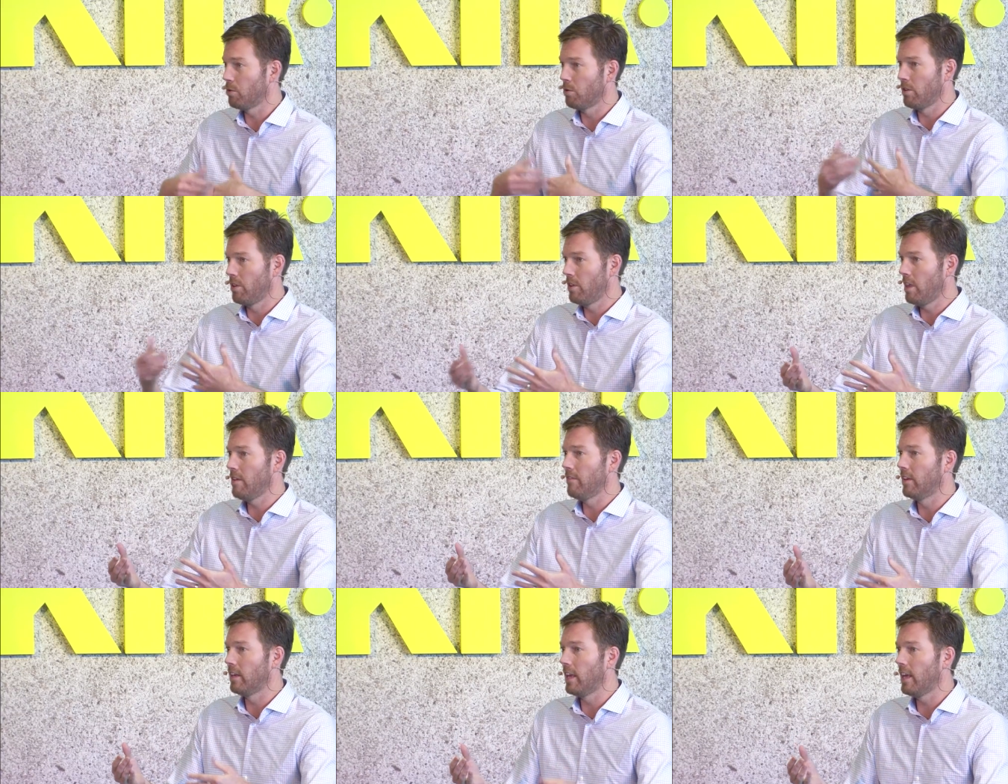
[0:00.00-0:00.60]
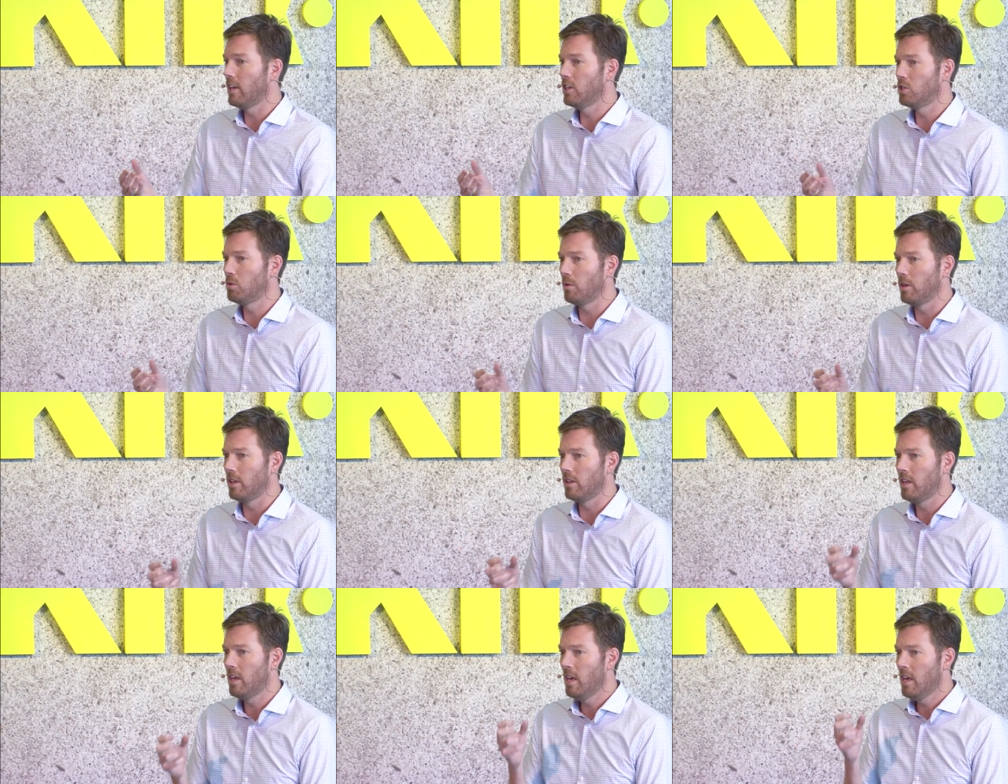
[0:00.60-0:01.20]
or that they've engaged
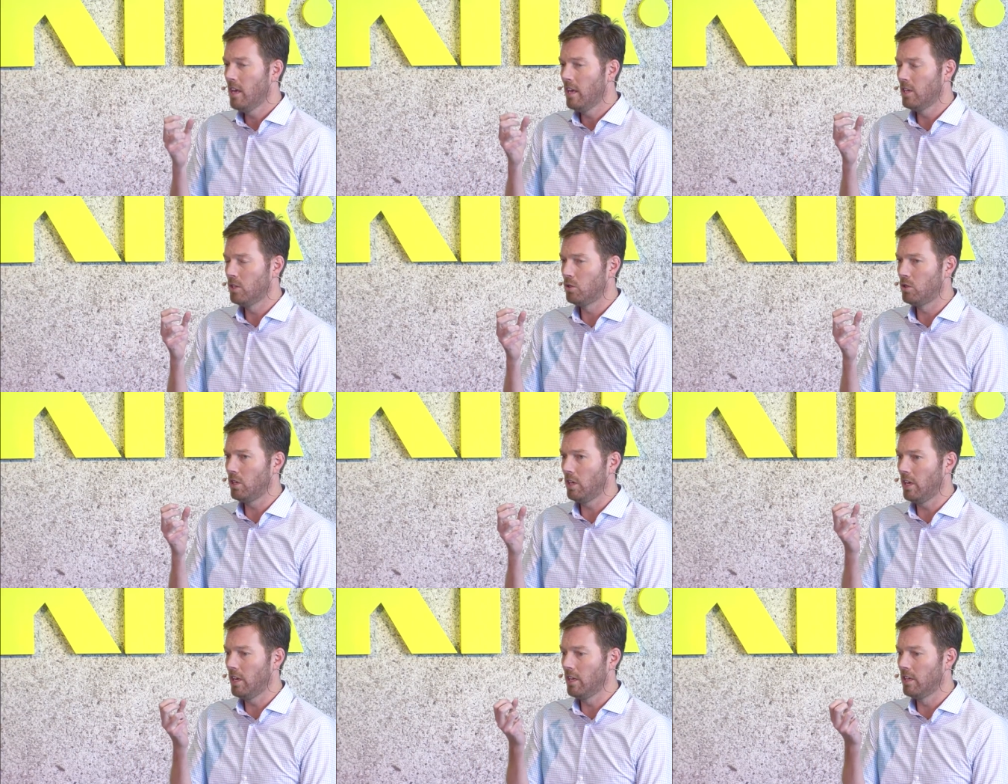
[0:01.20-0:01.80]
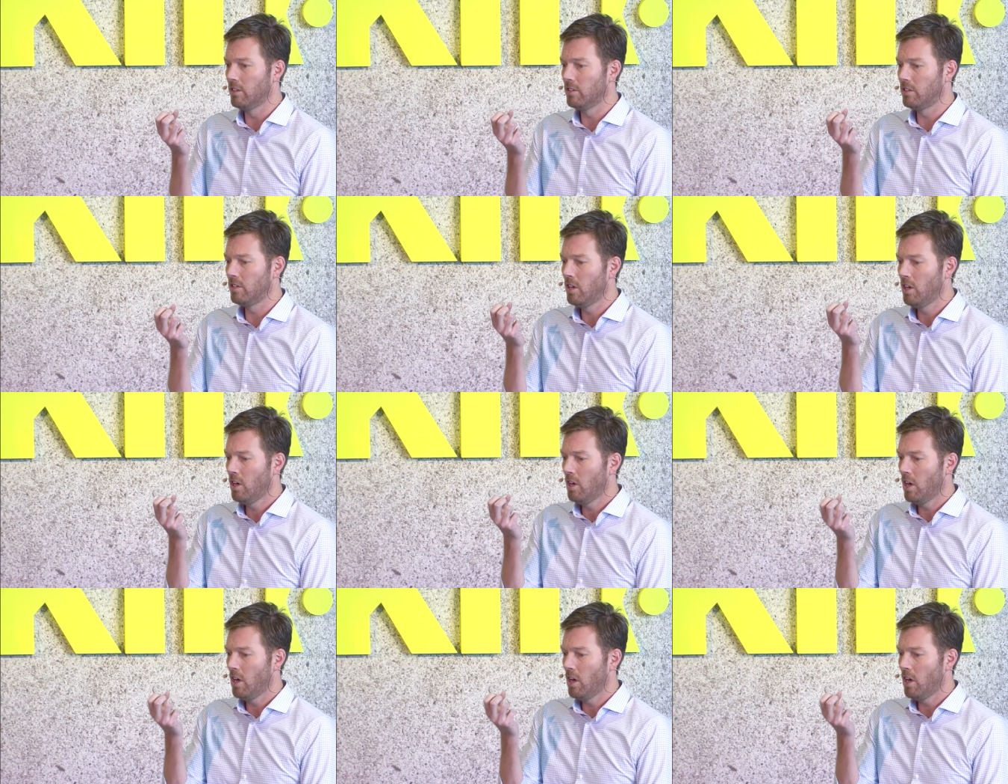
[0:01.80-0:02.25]
with, is